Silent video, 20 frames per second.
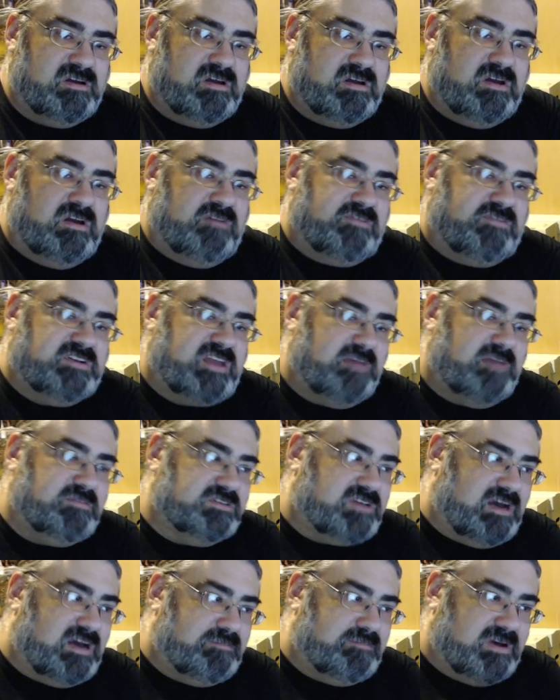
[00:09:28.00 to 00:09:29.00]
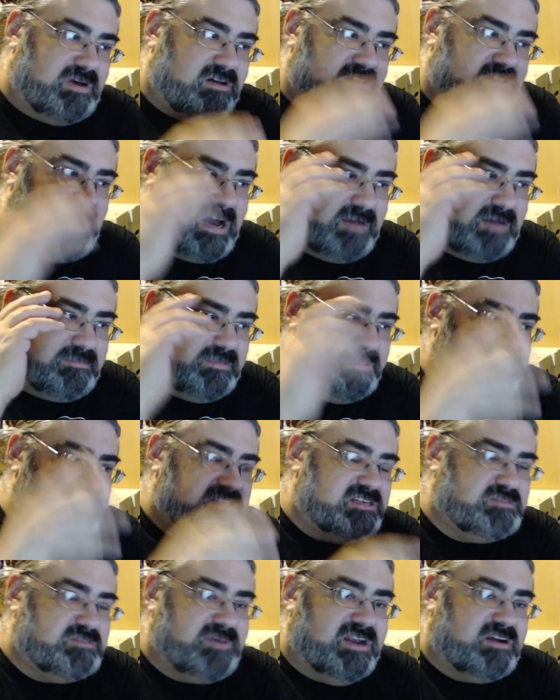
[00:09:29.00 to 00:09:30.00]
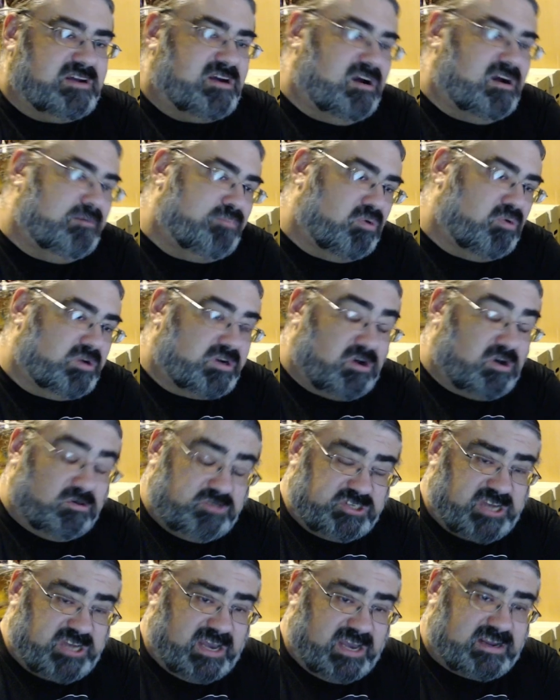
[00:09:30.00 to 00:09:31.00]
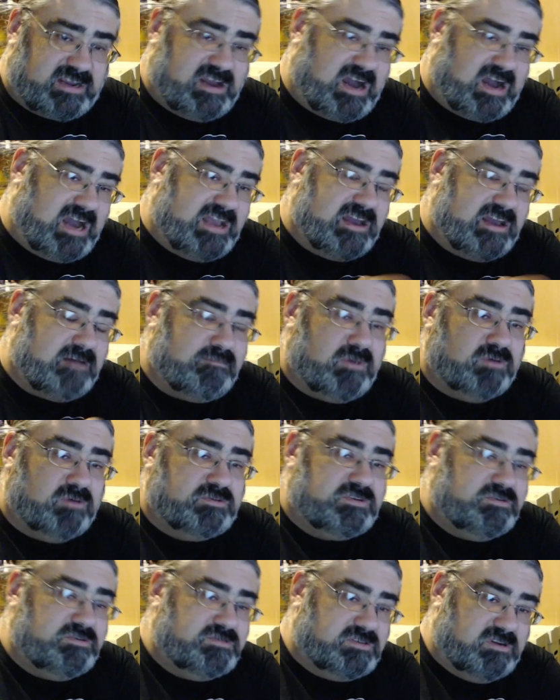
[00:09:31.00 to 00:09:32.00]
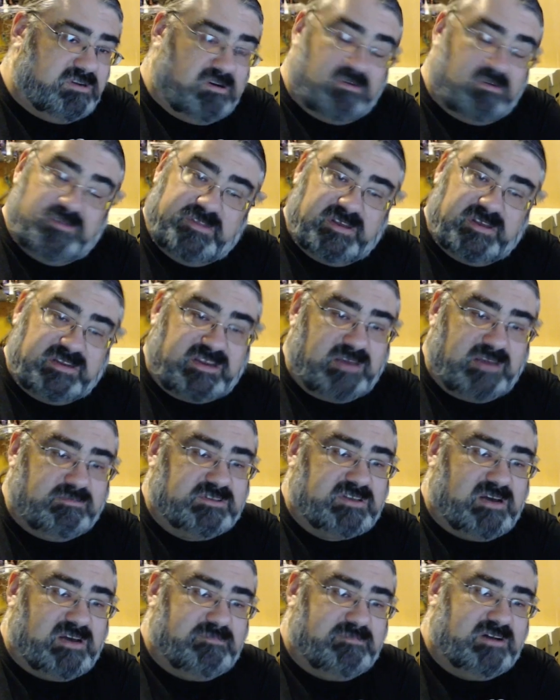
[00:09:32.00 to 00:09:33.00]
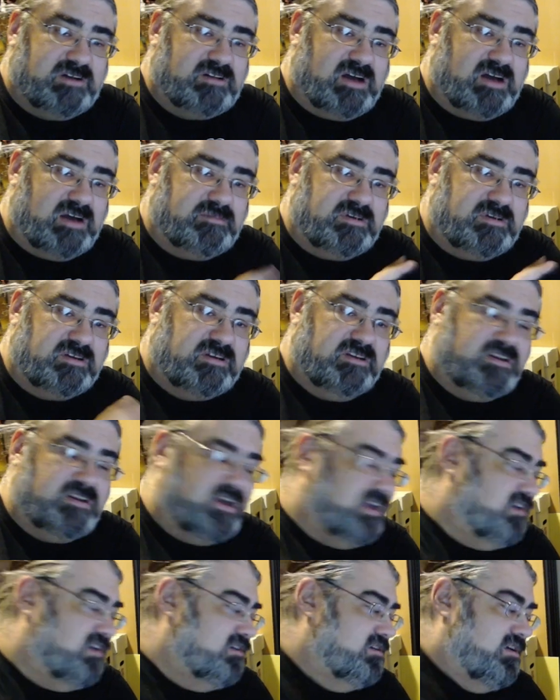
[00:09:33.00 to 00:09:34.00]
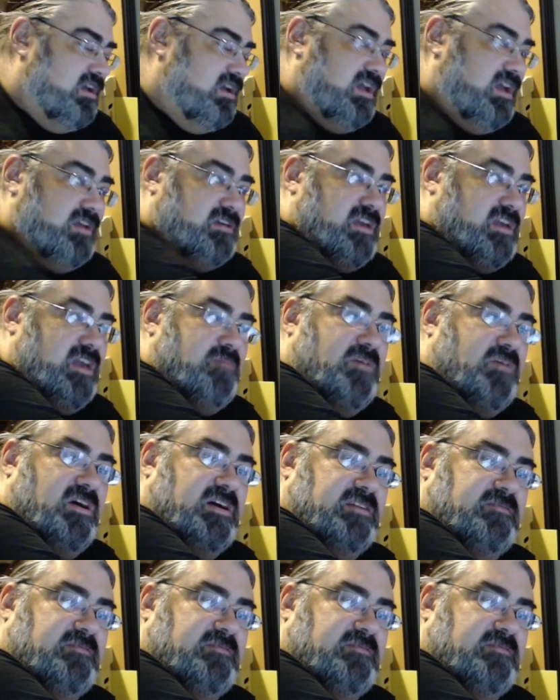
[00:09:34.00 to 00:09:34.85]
For Tabletop Bellhop, this has been a cardboard coat check. I am Moe Tousignant, the Tabletop Bellhop. Good night and game on.